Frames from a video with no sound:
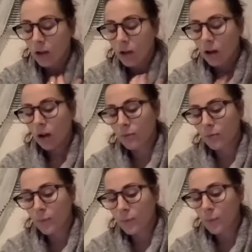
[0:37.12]

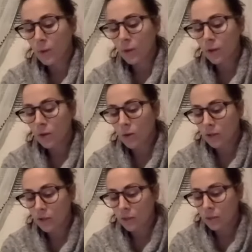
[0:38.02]
But one of the
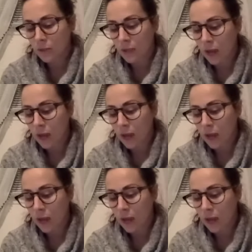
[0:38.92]
question was,